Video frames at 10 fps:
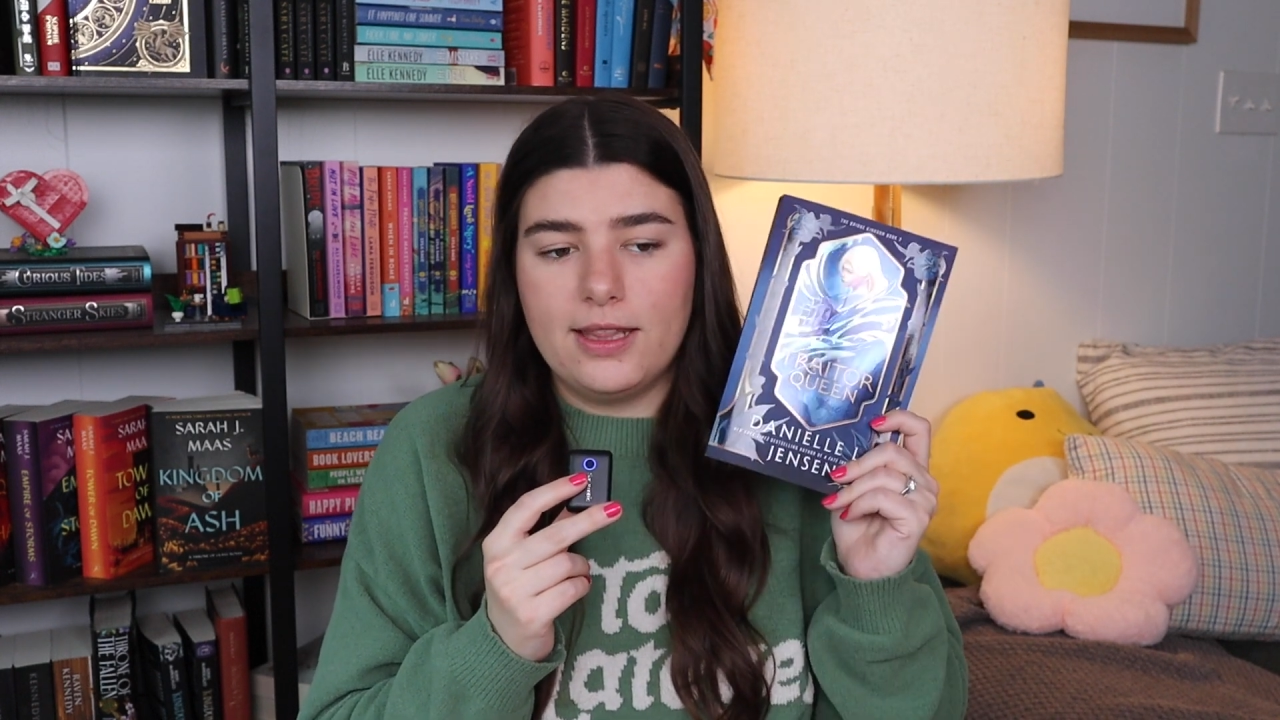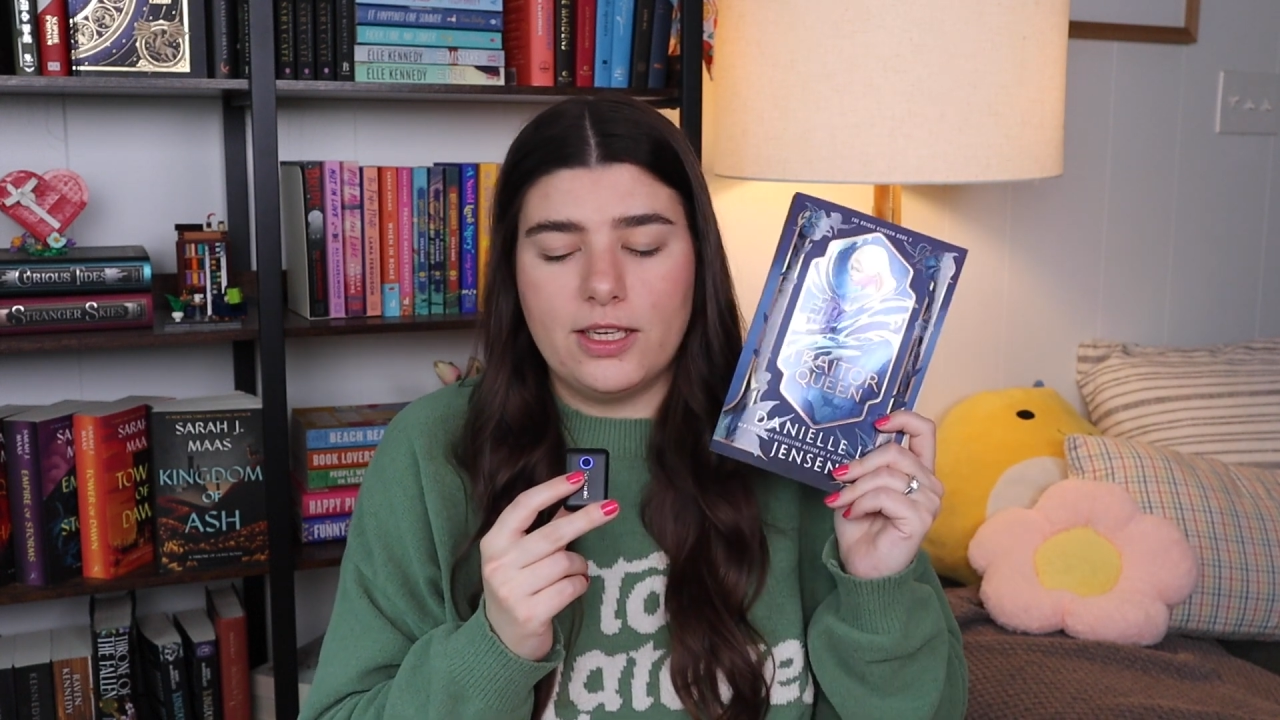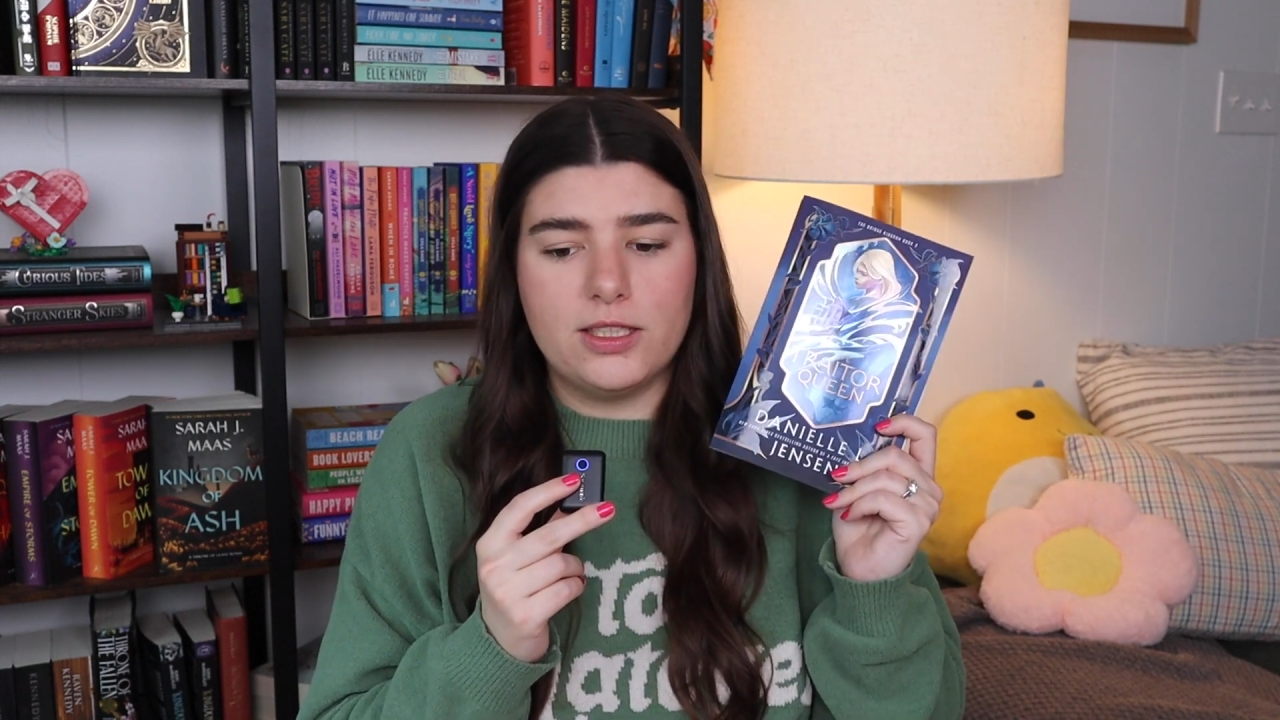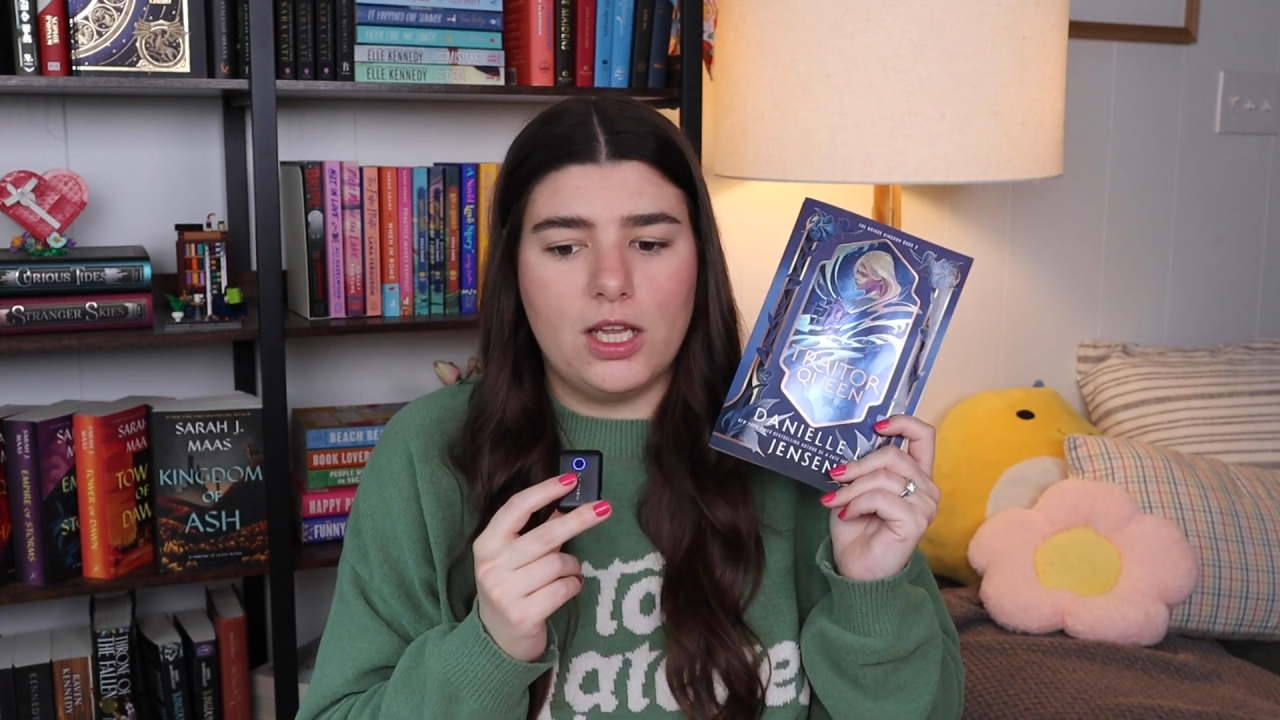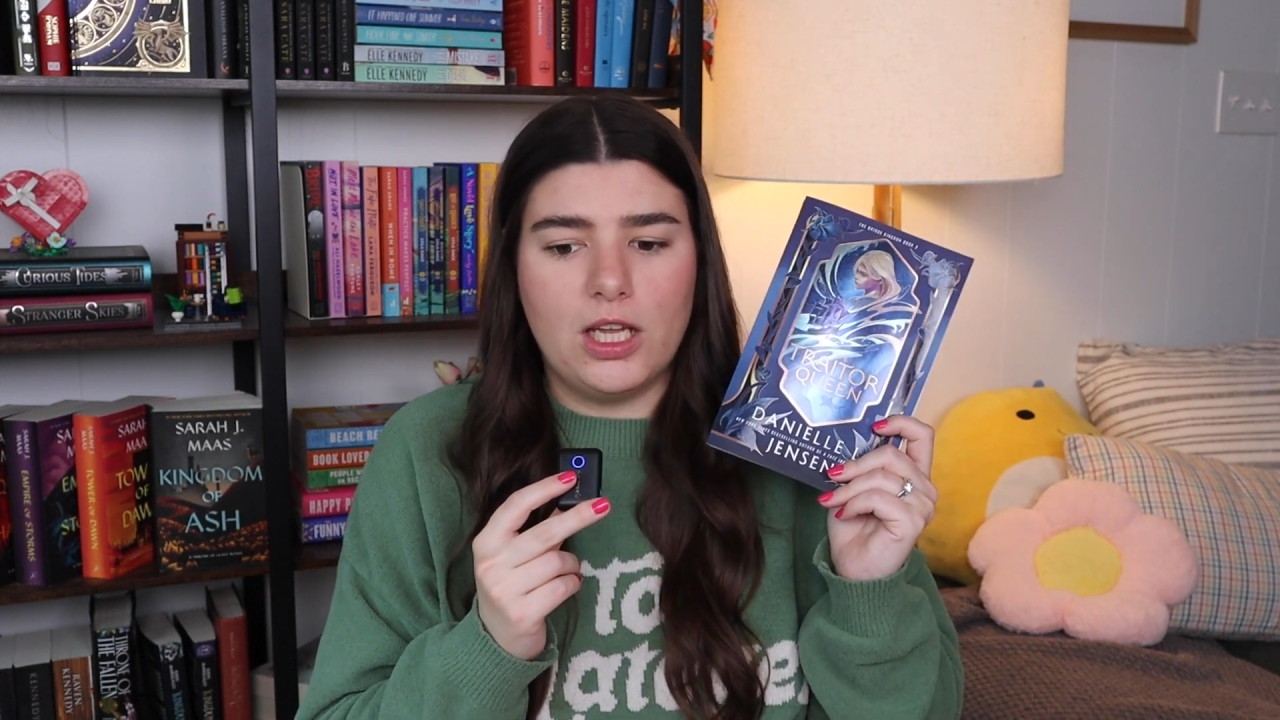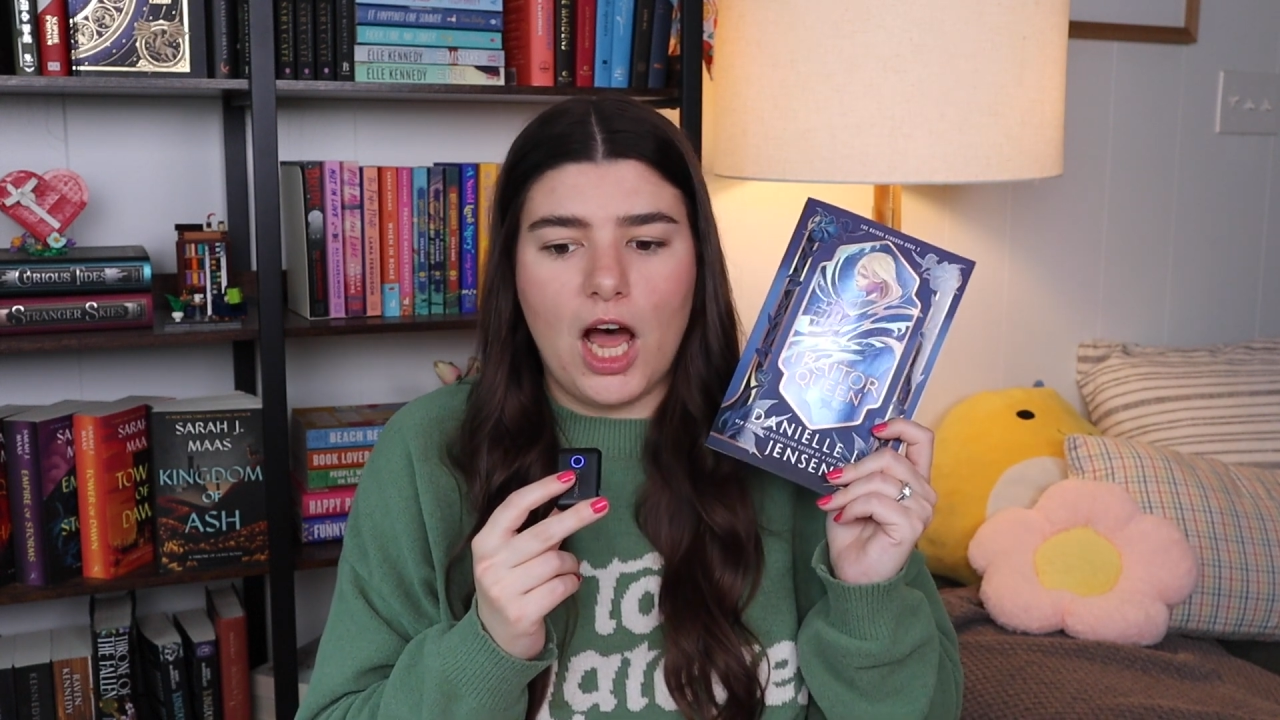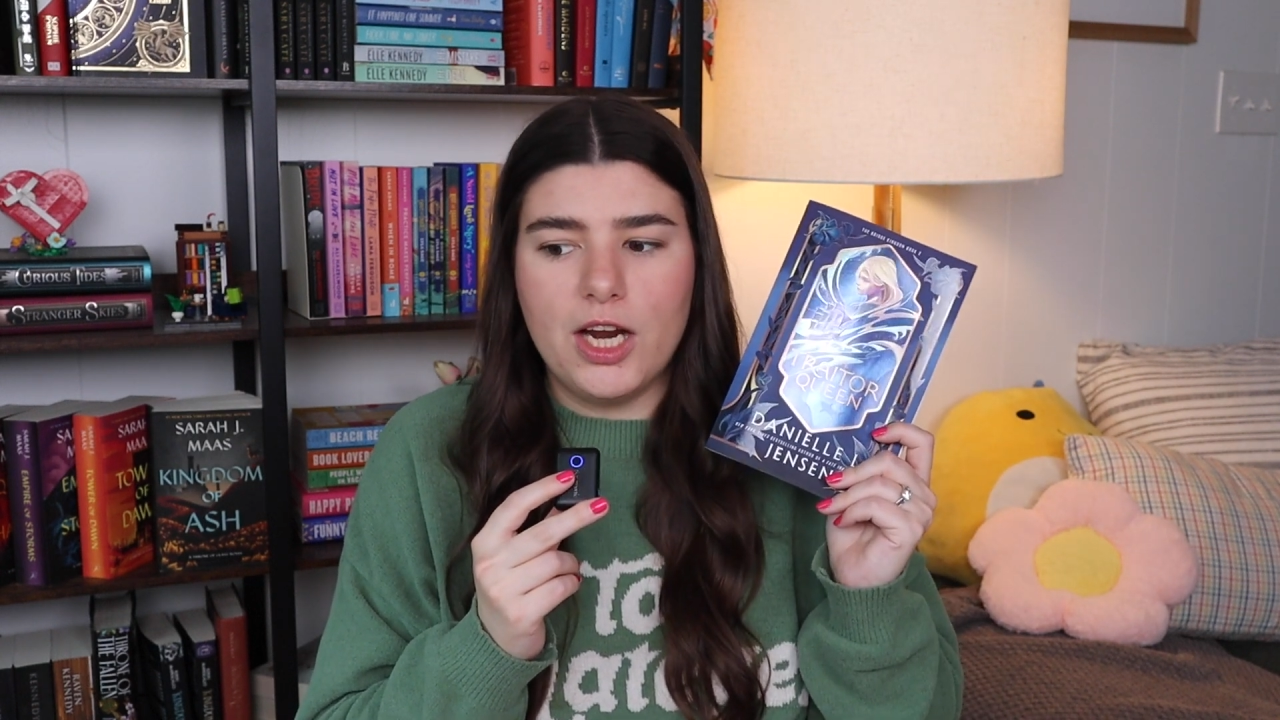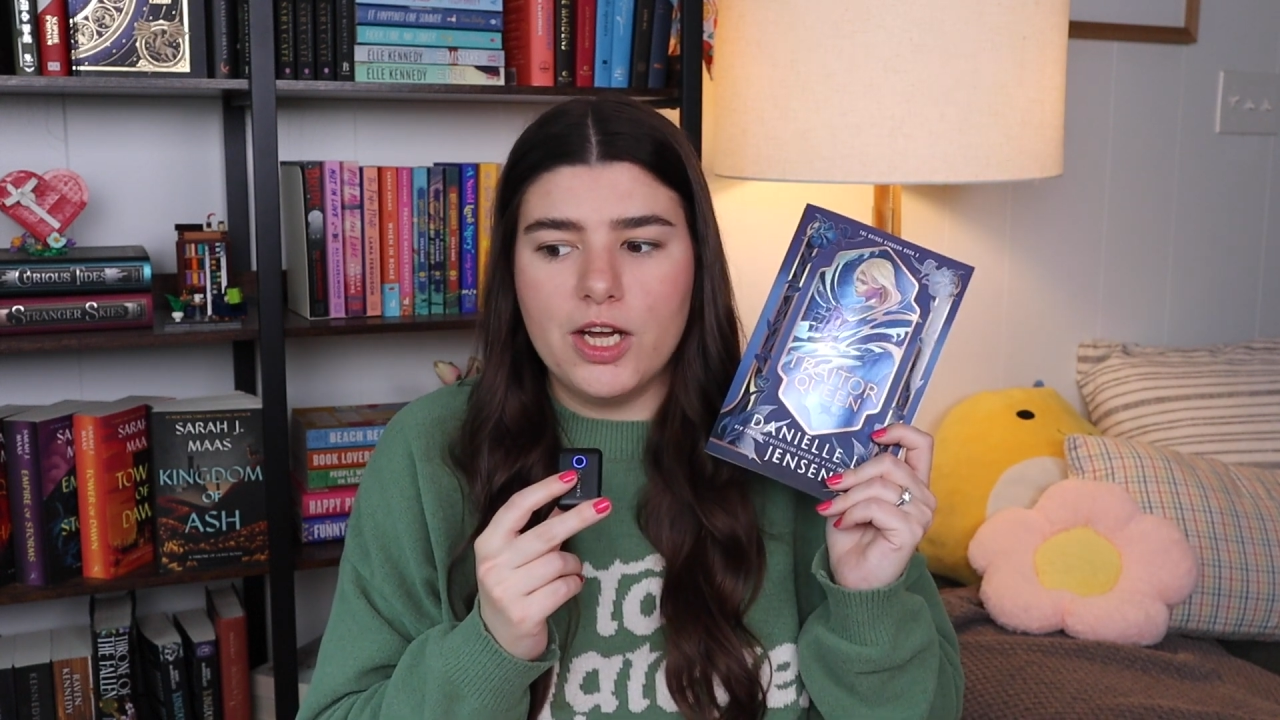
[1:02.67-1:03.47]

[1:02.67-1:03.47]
There's a lot